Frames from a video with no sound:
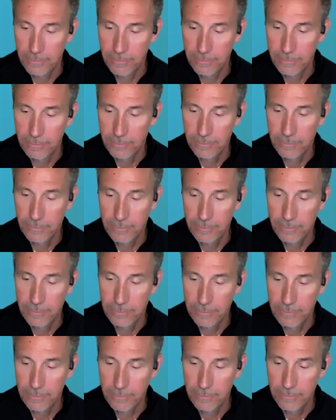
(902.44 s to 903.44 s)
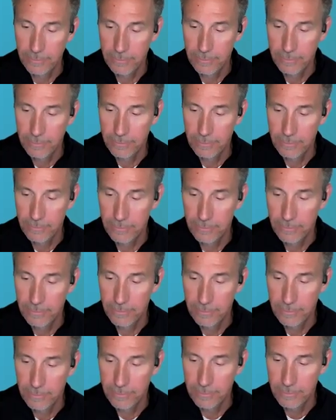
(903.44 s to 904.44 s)

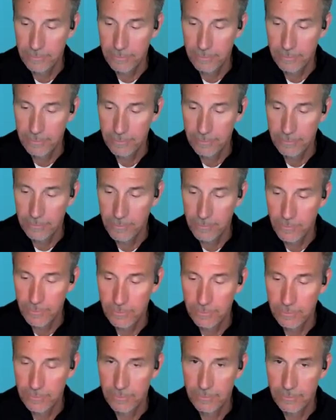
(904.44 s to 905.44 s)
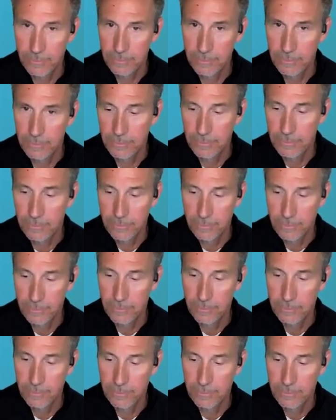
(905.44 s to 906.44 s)

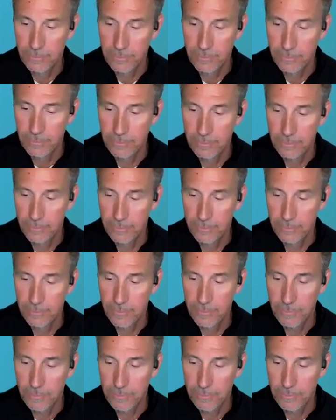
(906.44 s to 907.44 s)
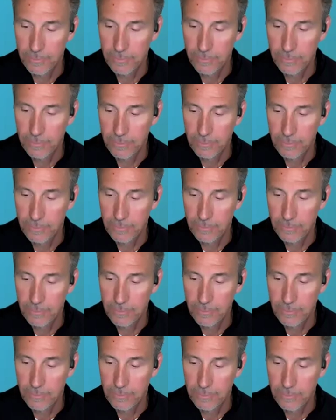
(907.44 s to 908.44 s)

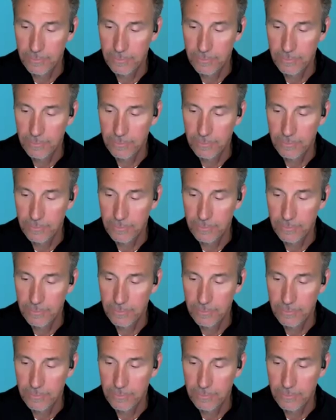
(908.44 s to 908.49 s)
No words are spoken by the person on screen.